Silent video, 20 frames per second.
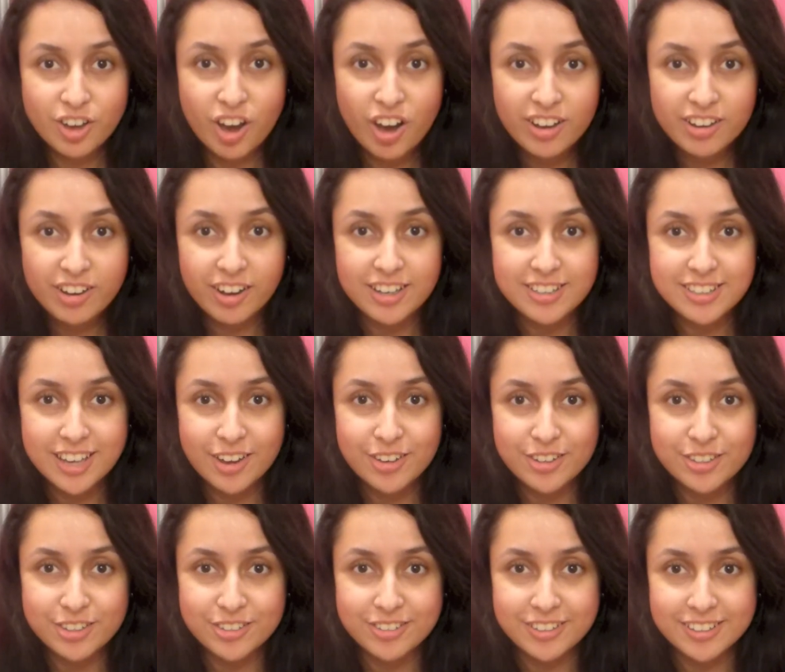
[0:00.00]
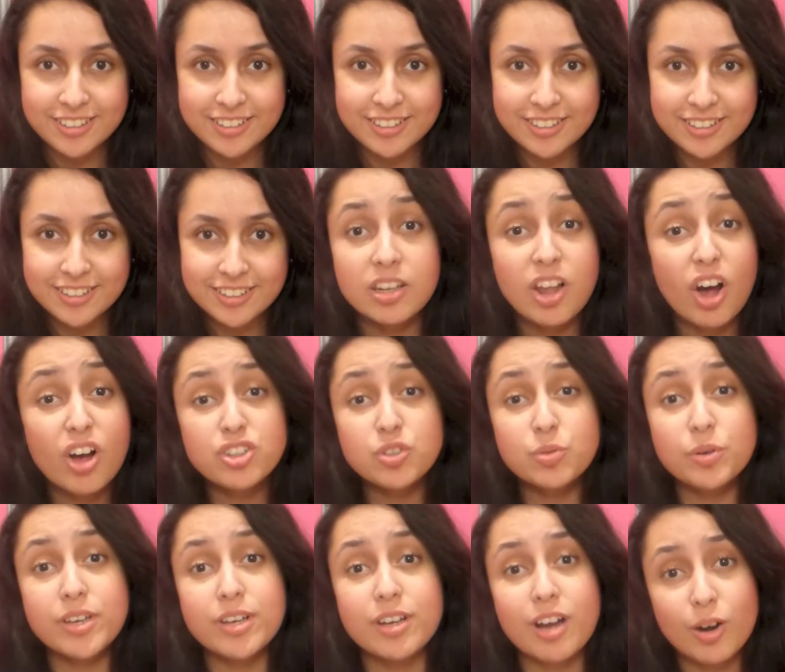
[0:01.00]
So, hi guys, how are you doing?
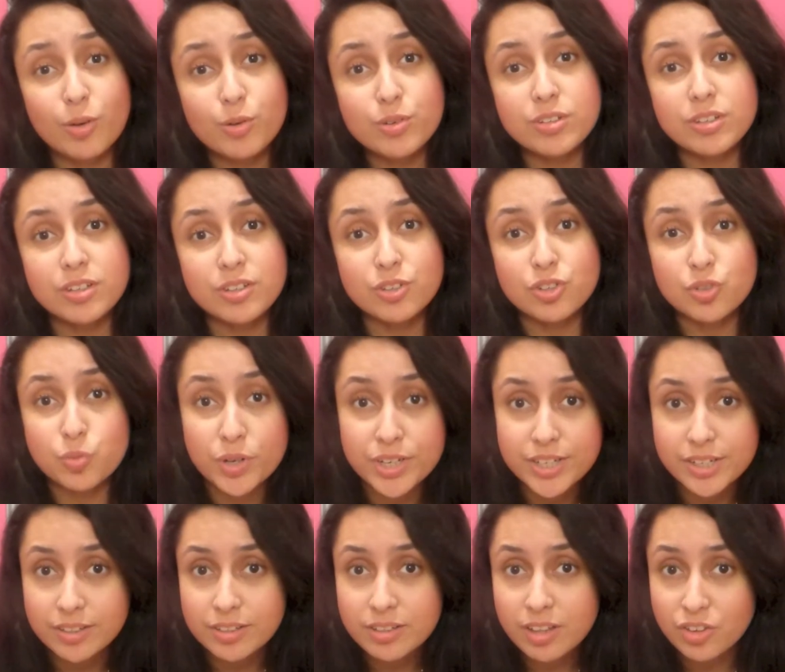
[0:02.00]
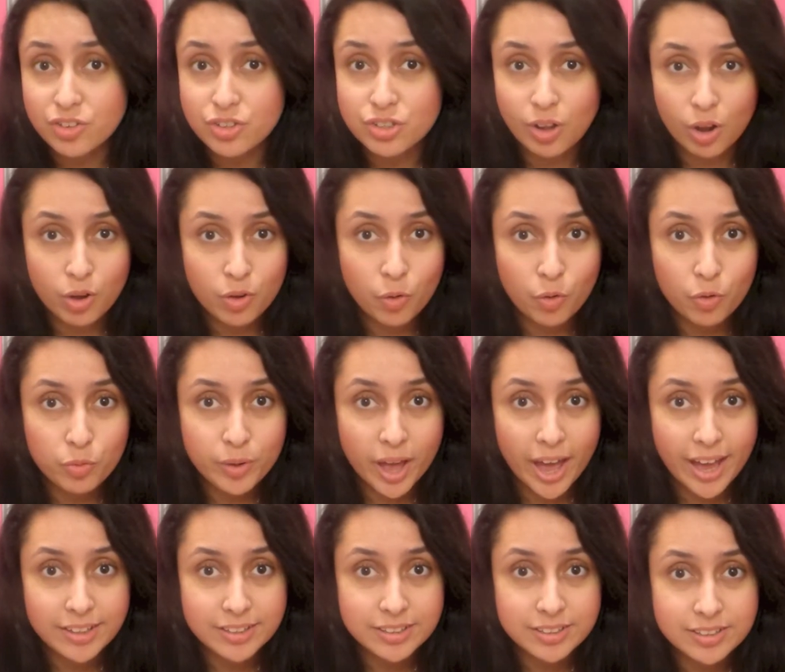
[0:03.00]
Last week I was in Sweden, in Stockholm,
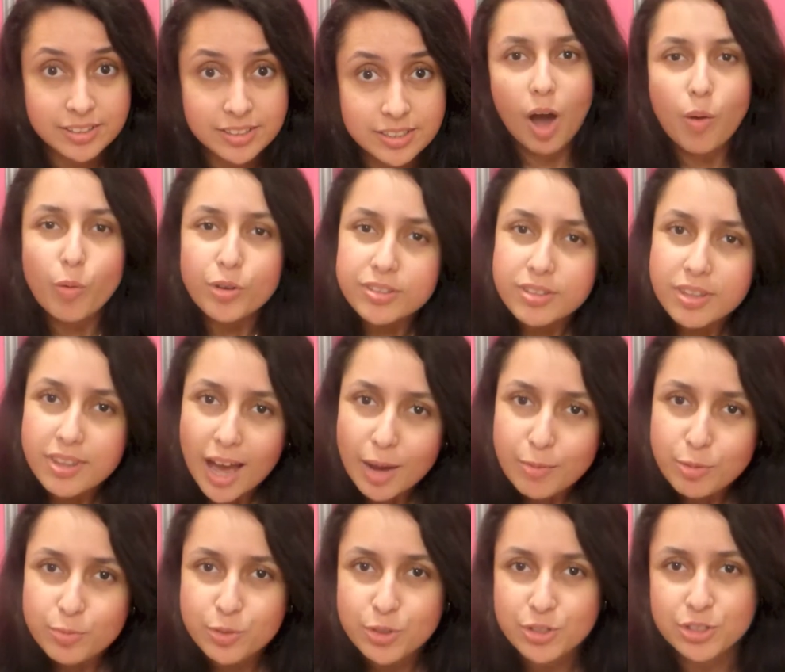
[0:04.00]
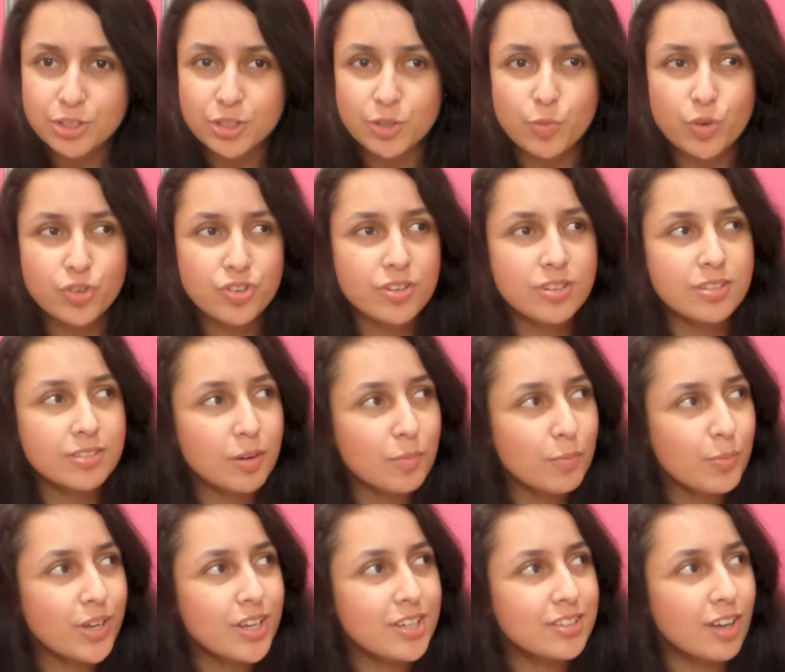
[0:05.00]
and I went to the ABBA Museum, which is
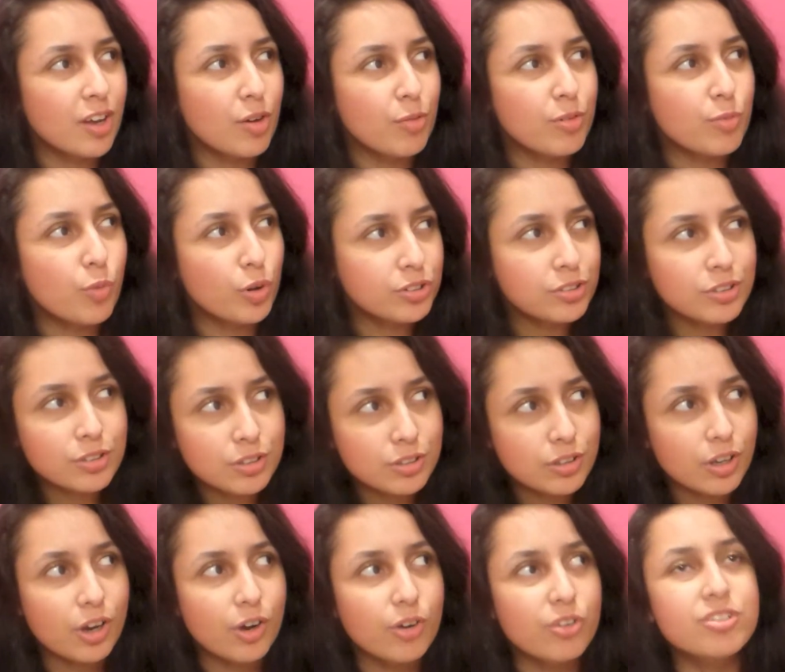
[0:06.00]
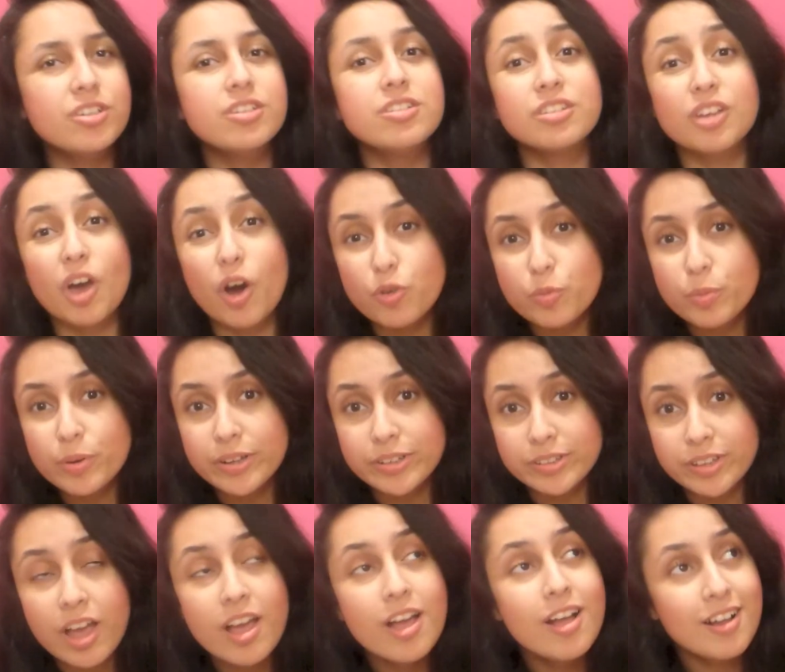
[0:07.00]
some place that I've been wanting to go since it
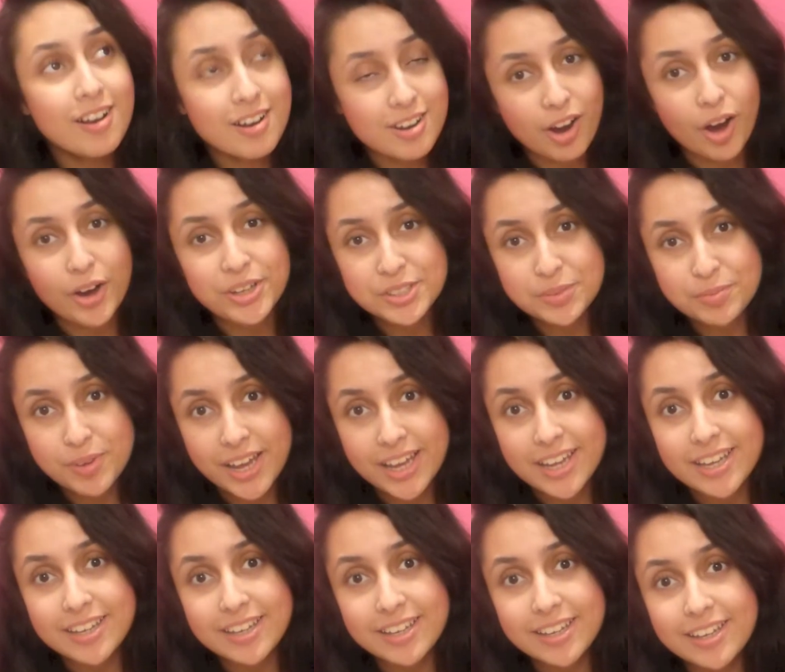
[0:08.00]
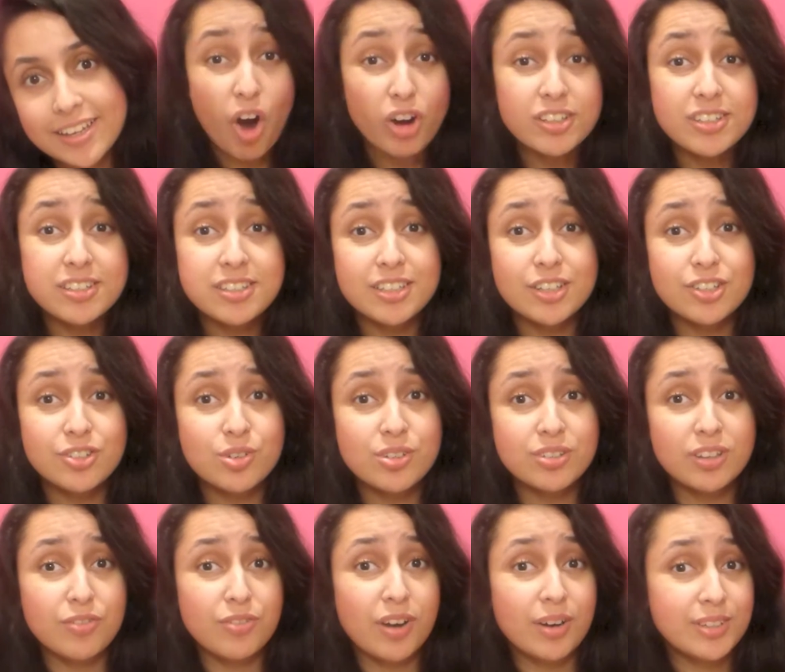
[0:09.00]
opened last May honestly, as soon
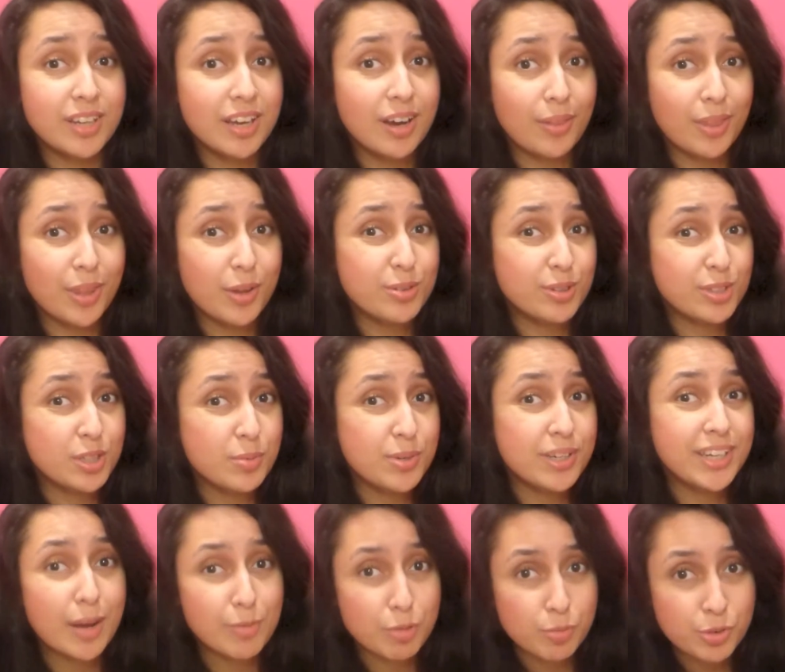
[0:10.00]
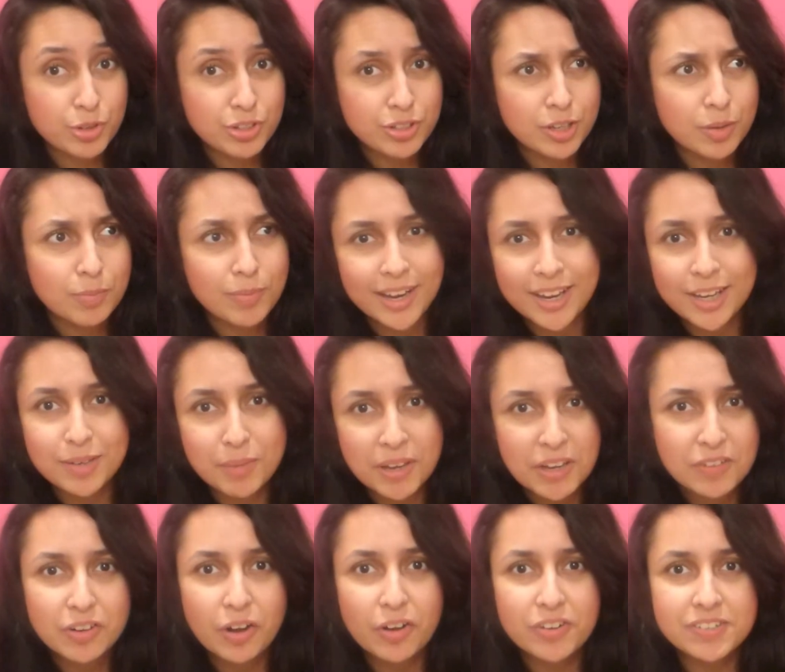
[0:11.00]
as I found out there was going to be an ABBA museum back in
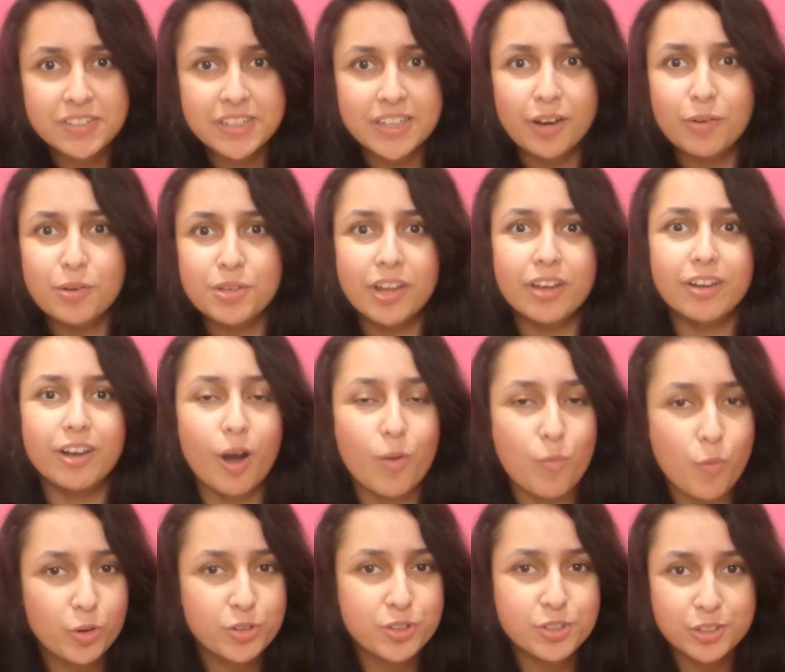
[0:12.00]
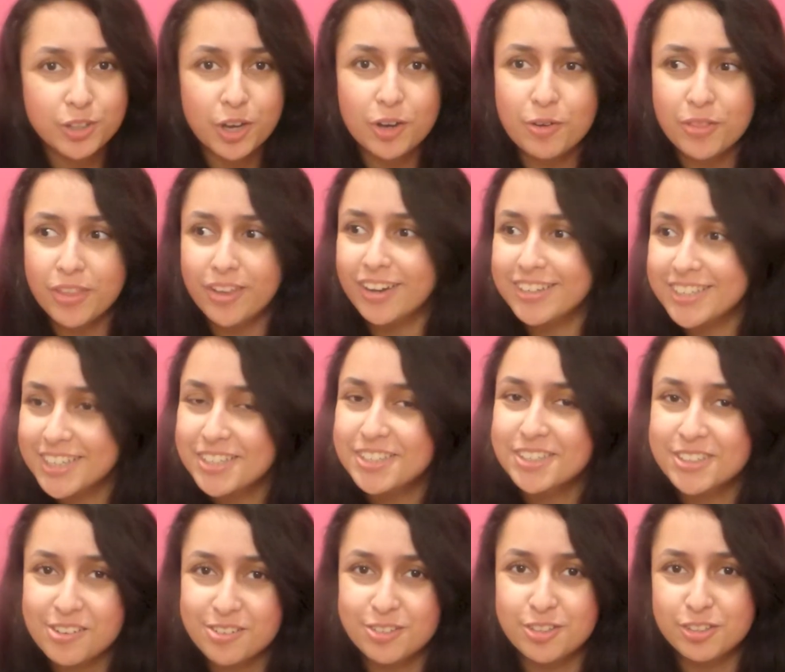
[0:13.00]
May of last year, I was like, I want to go there, I need
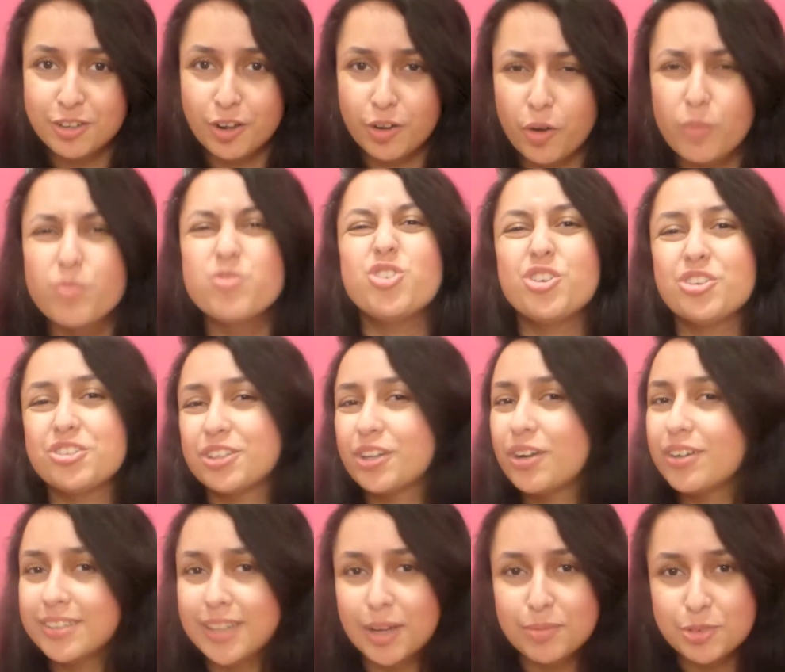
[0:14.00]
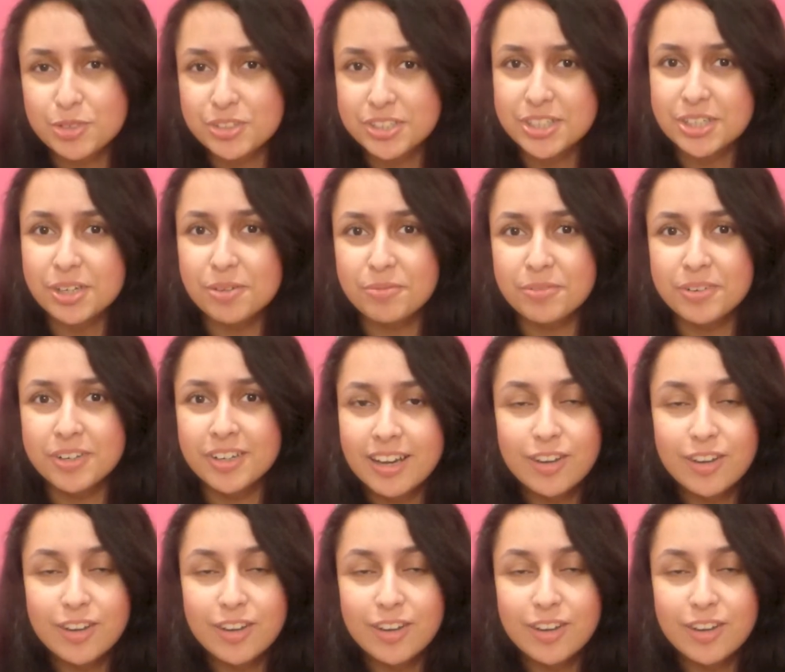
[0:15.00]
to go to Stockholm just to go to that museum.